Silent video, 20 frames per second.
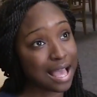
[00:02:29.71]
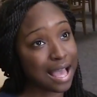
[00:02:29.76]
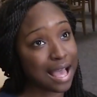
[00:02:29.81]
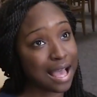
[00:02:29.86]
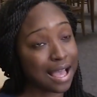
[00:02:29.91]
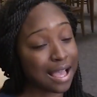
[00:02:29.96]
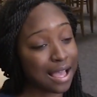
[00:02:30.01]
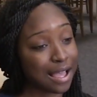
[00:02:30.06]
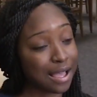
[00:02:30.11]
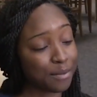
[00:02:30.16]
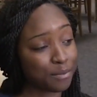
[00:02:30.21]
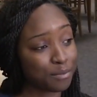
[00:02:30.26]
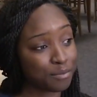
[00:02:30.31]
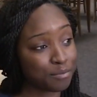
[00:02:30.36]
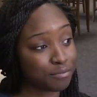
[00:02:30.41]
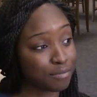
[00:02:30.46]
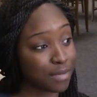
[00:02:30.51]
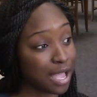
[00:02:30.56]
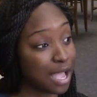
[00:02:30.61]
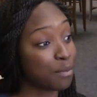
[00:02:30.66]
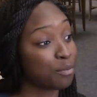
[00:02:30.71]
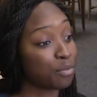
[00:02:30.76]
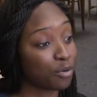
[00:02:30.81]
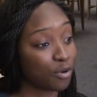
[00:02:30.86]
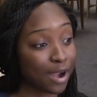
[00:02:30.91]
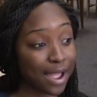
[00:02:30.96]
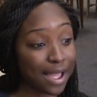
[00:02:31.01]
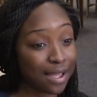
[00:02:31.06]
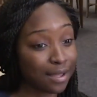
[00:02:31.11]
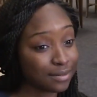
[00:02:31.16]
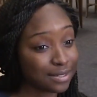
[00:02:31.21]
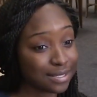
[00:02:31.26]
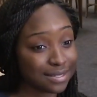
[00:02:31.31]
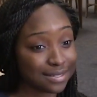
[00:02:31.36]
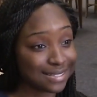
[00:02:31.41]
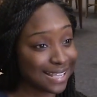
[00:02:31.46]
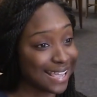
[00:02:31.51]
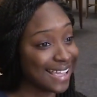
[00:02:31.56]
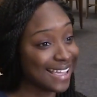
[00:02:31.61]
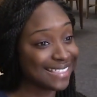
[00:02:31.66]
I'm proud to
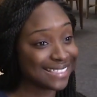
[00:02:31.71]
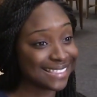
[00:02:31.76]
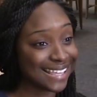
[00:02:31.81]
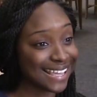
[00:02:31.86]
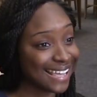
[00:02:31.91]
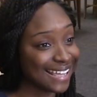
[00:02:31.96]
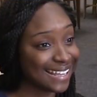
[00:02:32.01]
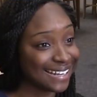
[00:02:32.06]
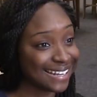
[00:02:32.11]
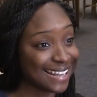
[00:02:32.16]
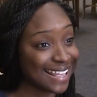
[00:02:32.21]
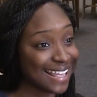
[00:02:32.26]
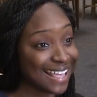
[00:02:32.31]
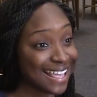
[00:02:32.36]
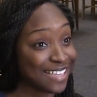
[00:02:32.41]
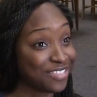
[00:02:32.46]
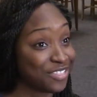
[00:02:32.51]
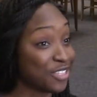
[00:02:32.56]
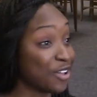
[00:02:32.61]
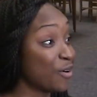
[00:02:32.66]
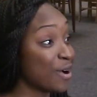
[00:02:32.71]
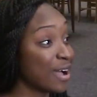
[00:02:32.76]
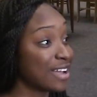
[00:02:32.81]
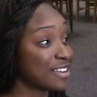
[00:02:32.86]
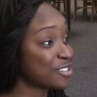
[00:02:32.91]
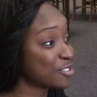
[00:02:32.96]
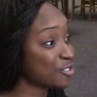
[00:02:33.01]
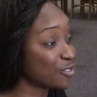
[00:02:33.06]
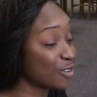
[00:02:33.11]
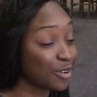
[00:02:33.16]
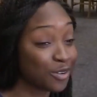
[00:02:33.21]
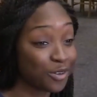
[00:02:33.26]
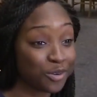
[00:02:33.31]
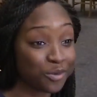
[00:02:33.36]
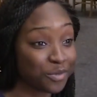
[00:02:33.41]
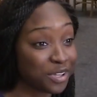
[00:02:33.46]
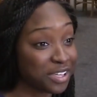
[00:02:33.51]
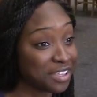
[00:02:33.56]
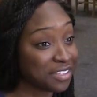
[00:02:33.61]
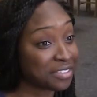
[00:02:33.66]
say that though I
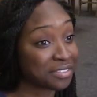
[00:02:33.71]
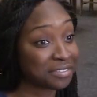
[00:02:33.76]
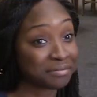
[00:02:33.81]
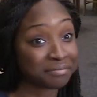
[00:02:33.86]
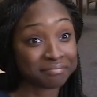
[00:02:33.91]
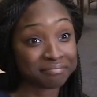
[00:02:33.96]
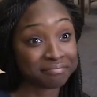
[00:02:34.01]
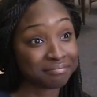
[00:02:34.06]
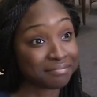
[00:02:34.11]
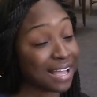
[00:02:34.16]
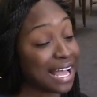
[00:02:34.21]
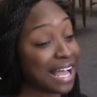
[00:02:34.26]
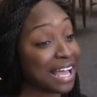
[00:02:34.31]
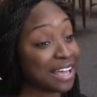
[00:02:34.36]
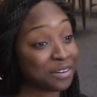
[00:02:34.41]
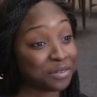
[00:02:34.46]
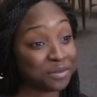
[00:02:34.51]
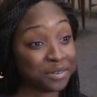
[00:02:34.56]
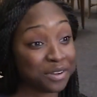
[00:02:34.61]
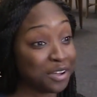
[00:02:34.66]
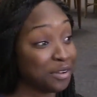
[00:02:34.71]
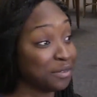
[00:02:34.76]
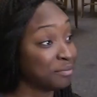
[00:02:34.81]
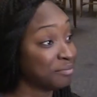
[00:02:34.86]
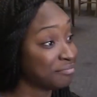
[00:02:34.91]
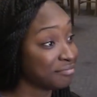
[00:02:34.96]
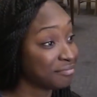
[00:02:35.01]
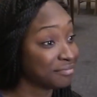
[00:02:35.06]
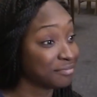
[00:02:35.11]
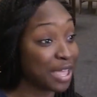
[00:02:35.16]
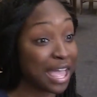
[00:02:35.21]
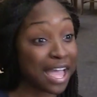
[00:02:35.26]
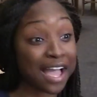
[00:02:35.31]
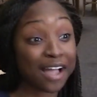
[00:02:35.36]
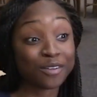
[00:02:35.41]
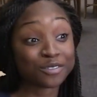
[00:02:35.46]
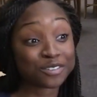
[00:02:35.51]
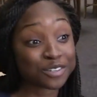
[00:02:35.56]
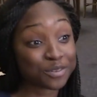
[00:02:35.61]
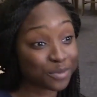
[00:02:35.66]
struggled with, I don't know,
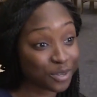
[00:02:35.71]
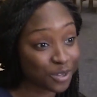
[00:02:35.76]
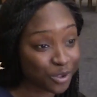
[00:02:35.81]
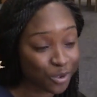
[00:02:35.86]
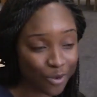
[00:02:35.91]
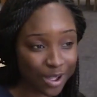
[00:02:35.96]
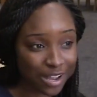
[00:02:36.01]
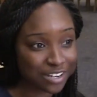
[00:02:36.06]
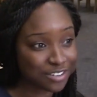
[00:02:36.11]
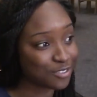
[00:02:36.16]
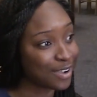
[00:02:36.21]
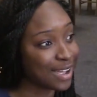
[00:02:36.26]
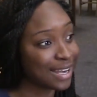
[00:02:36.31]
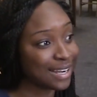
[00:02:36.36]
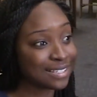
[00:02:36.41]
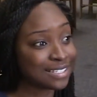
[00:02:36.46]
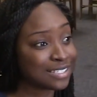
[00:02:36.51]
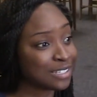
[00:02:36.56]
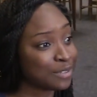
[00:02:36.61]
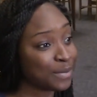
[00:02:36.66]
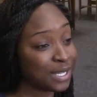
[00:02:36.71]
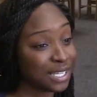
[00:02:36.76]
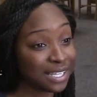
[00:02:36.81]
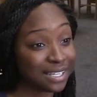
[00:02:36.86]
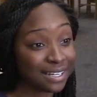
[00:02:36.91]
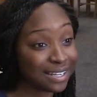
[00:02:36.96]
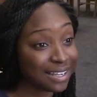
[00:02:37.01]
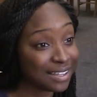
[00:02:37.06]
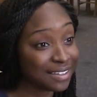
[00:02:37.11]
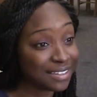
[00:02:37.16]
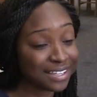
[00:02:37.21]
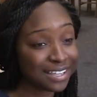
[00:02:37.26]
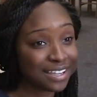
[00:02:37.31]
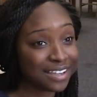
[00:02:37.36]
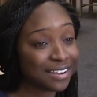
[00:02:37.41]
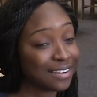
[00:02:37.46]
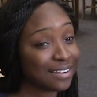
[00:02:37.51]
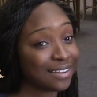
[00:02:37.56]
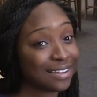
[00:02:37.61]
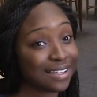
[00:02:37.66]
algebra, quadratics in the beginning of the
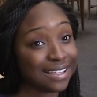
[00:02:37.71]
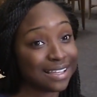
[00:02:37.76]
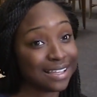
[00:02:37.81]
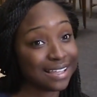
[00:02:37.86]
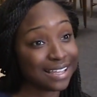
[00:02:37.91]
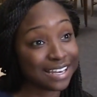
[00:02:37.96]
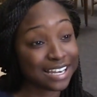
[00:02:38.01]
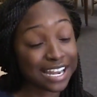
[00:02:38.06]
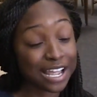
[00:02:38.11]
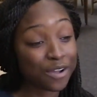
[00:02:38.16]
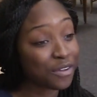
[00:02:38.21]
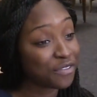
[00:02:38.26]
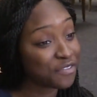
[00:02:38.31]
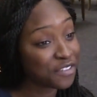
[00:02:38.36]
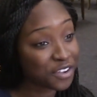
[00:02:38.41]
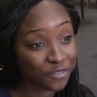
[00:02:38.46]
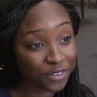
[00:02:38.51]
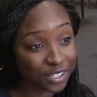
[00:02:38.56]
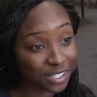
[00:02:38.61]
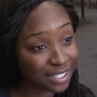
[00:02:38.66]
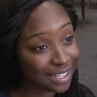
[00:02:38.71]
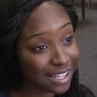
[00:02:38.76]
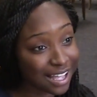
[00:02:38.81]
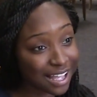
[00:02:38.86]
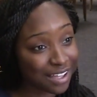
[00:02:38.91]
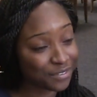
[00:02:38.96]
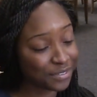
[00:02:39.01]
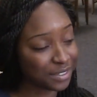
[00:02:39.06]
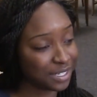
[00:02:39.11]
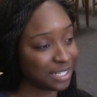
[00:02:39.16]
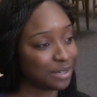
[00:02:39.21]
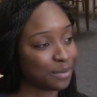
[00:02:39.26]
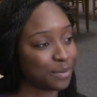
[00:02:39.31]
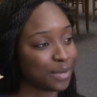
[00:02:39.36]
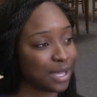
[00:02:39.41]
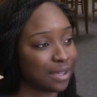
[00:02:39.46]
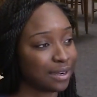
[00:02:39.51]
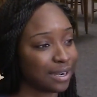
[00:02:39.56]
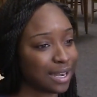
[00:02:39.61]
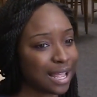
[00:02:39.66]
year, now I feel really confident
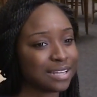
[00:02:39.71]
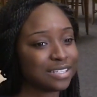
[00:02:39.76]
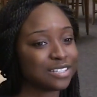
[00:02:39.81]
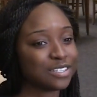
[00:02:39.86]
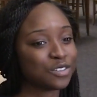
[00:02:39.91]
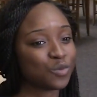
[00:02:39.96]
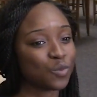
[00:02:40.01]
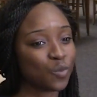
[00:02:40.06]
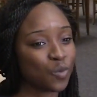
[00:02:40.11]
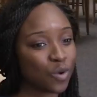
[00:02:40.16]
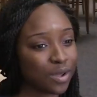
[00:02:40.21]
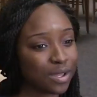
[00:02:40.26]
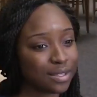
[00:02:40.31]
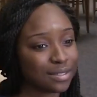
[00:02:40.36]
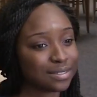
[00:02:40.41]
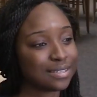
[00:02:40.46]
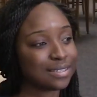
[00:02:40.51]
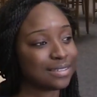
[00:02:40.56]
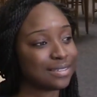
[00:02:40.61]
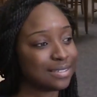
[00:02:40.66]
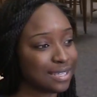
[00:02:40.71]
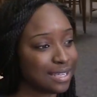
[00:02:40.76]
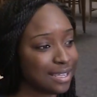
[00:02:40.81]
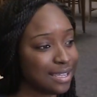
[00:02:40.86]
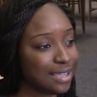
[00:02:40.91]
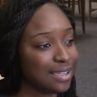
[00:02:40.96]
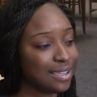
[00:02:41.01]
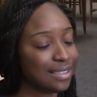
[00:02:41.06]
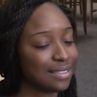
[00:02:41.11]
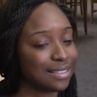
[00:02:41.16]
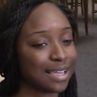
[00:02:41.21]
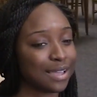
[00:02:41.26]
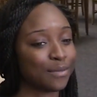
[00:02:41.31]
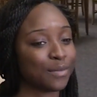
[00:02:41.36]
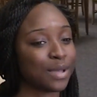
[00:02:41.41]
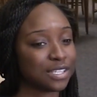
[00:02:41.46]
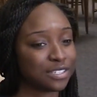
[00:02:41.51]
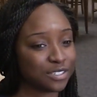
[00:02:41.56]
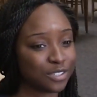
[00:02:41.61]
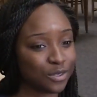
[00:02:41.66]
about it. I just want to see that
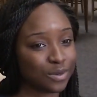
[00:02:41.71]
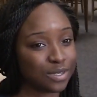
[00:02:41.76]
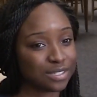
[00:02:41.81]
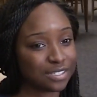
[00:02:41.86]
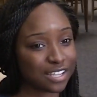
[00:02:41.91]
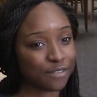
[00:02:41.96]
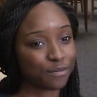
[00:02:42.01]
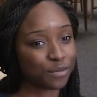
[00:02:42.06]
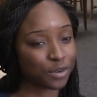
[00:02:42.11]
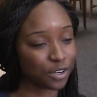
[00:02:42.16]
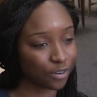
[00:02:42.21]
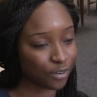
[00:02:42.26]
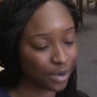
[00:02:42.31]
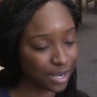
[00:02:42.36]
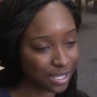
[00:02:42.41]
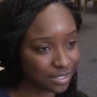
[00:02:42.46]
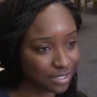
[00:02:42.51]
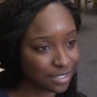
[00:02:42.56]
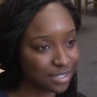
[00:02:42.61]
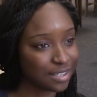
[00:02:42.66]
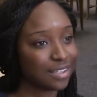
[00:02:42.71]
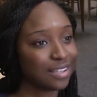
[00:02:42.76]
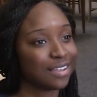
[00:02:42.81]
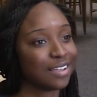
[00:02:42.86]
my students have progressed